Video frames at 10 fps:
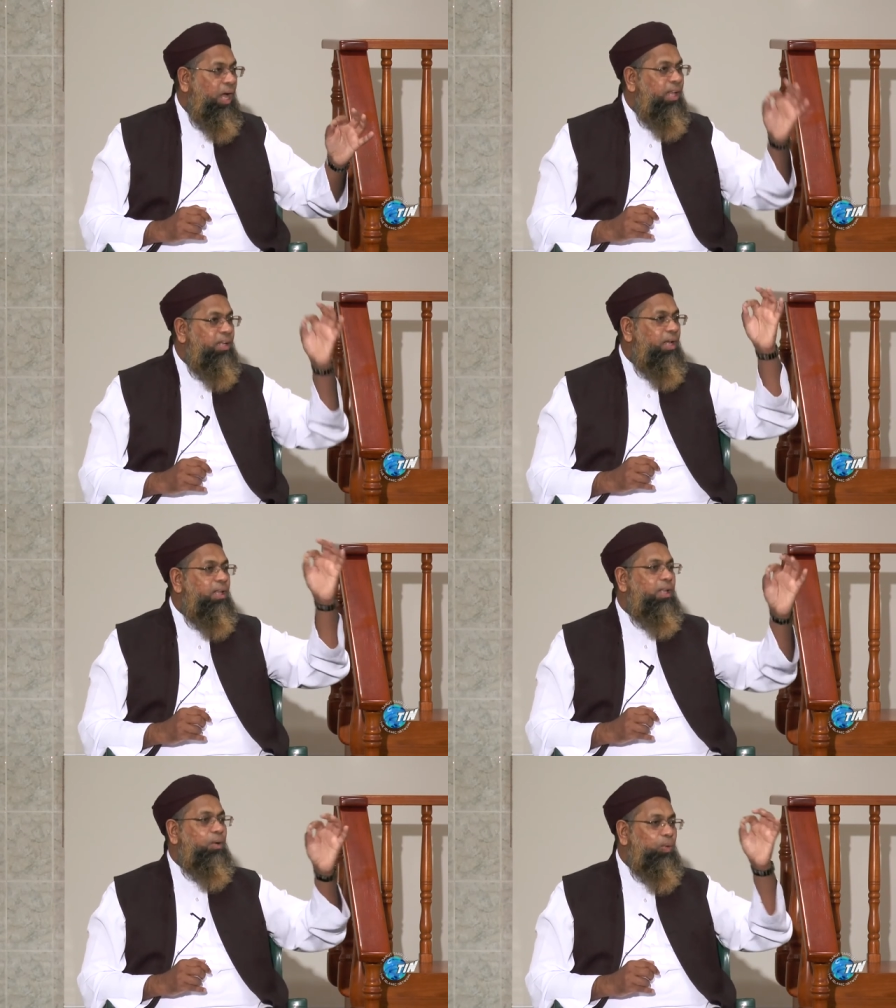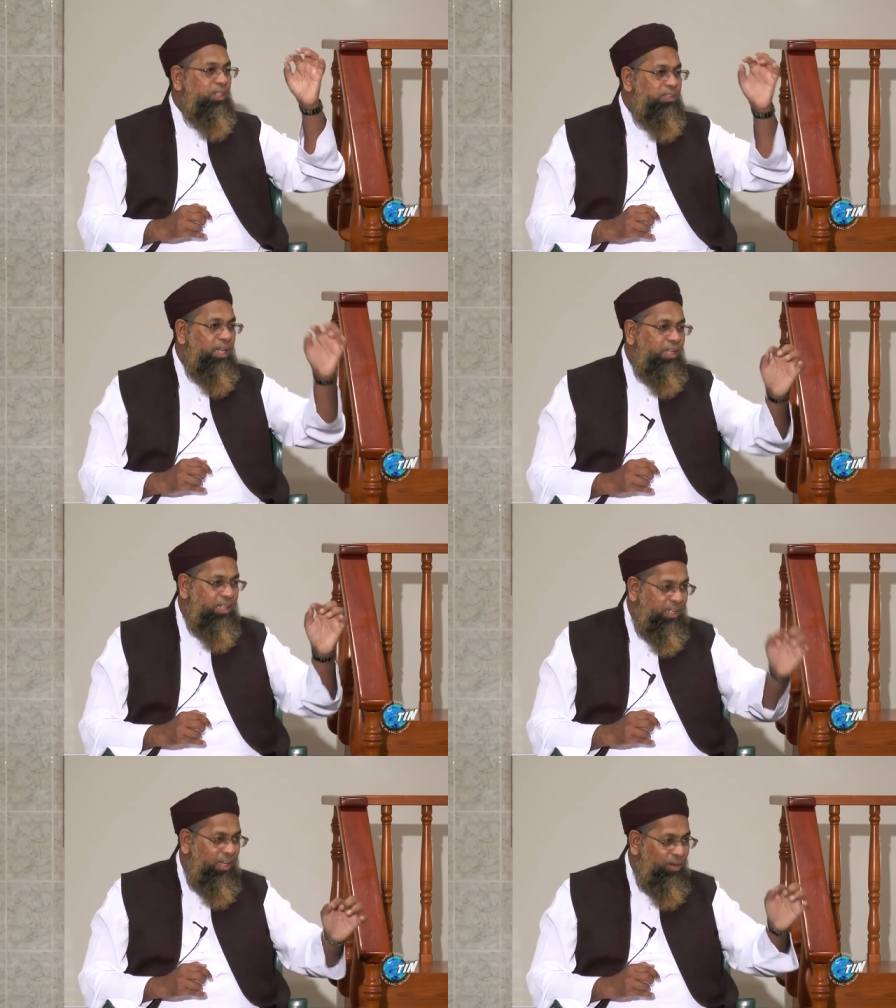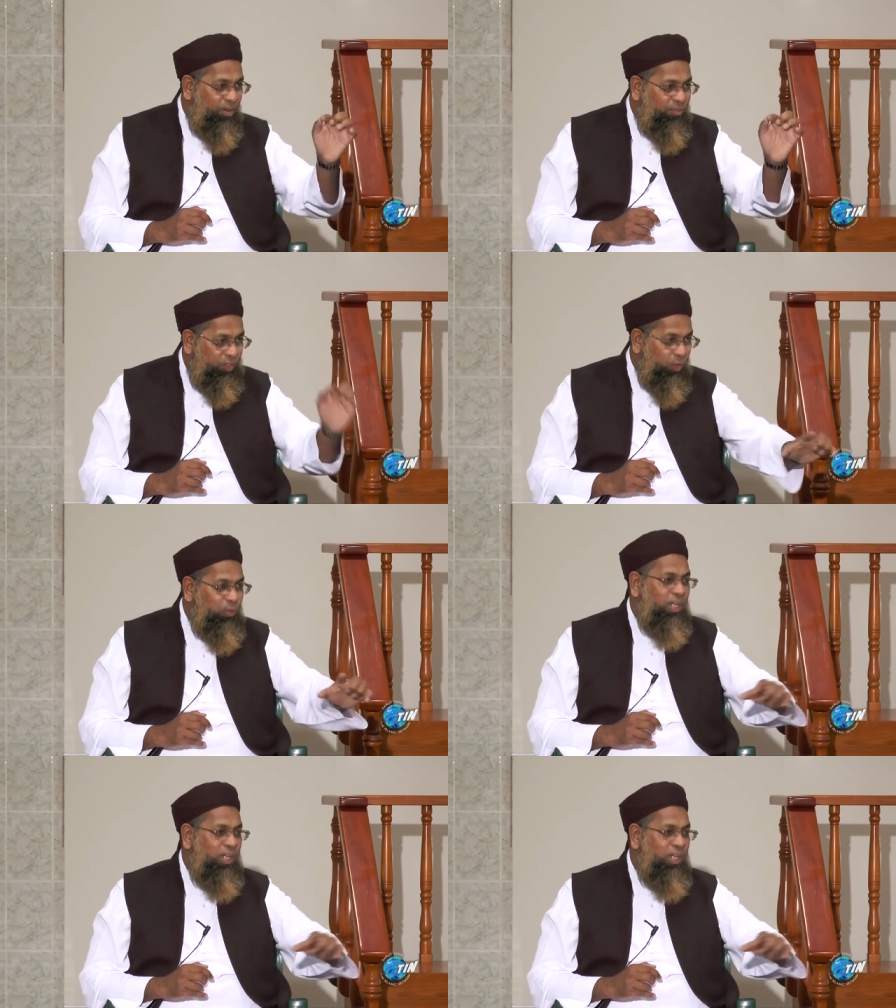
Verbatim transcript: and Allah will take care of you.